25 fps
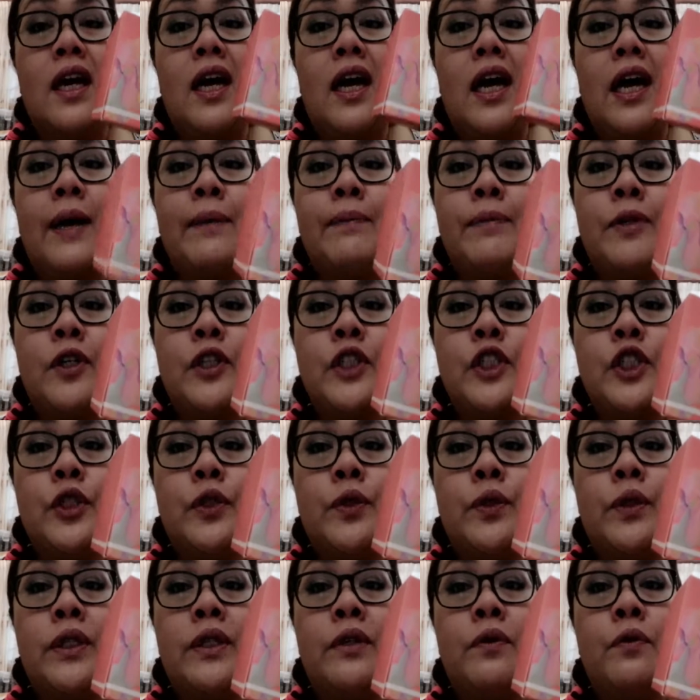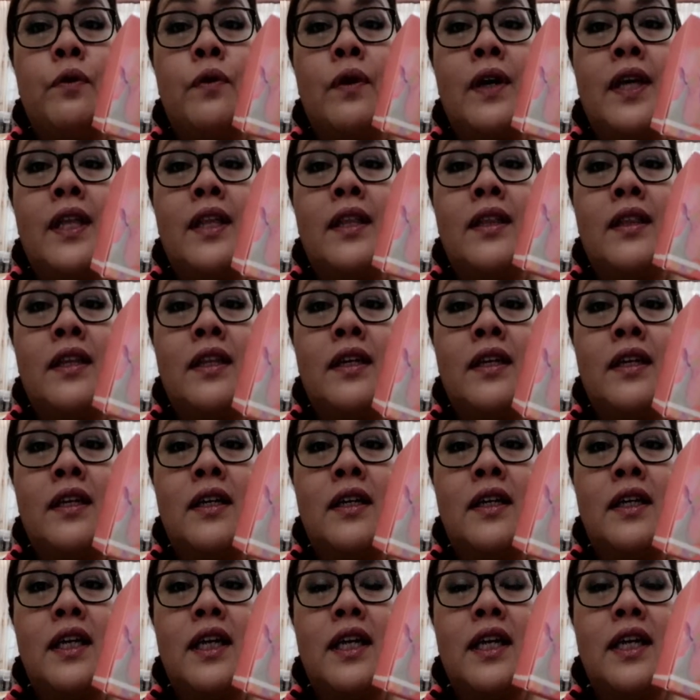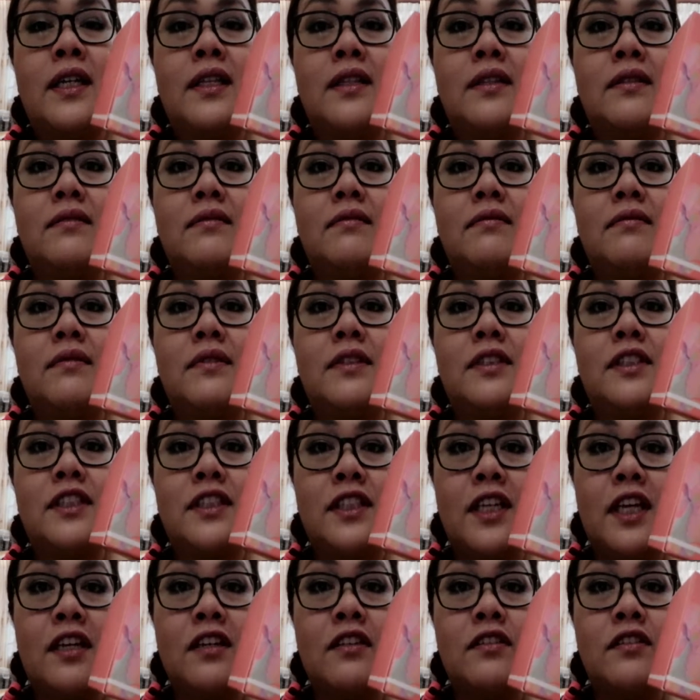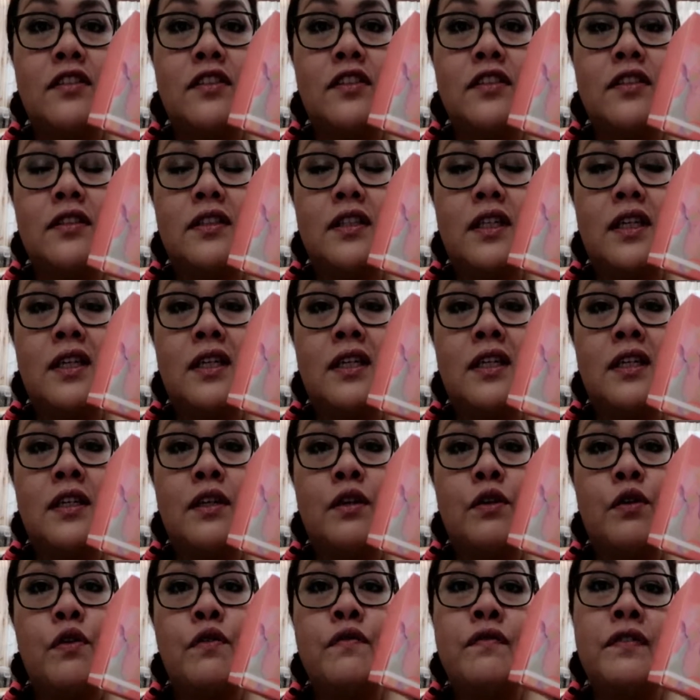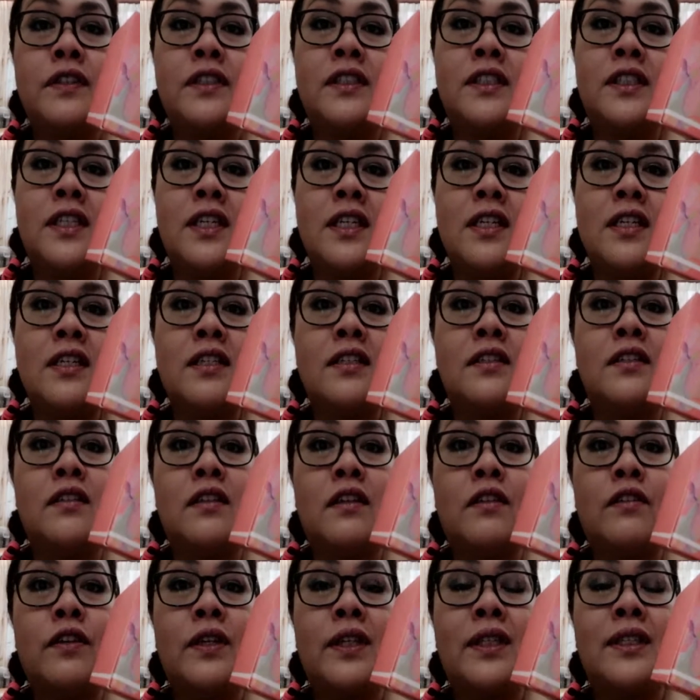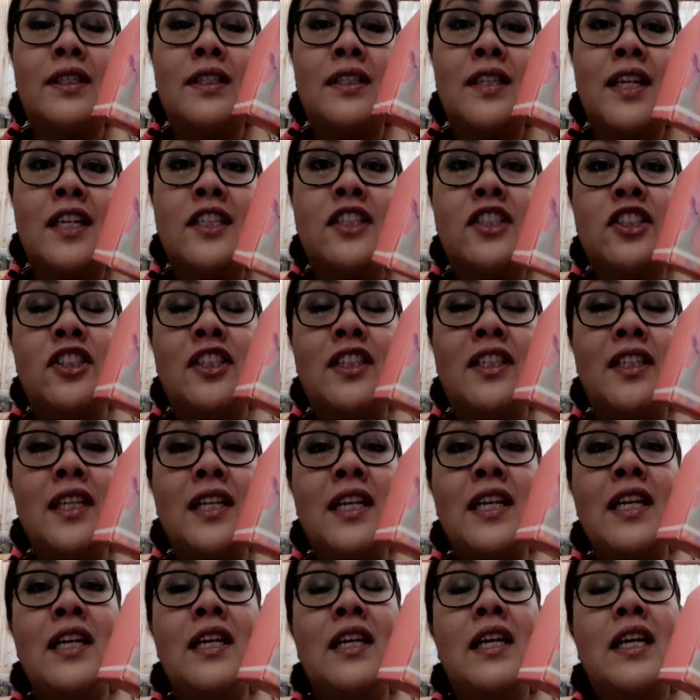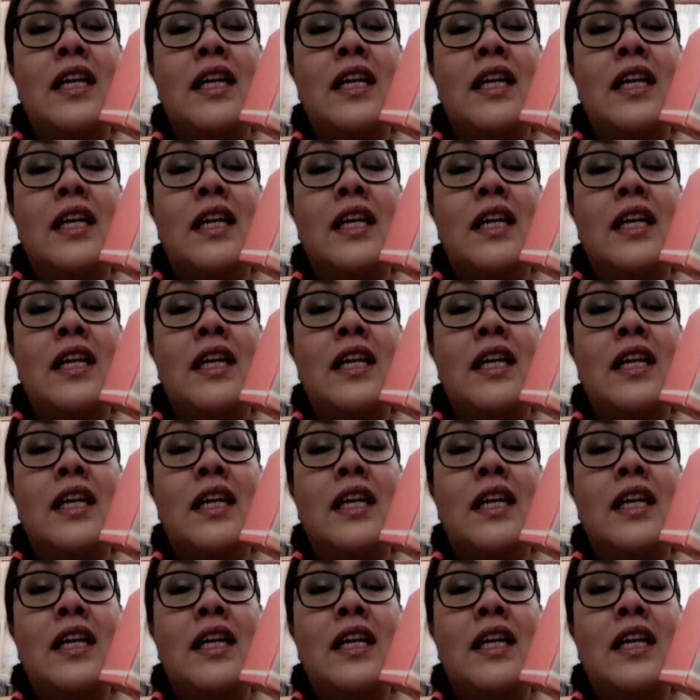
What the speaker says: I'm not sure whether it sells overseas or internationally.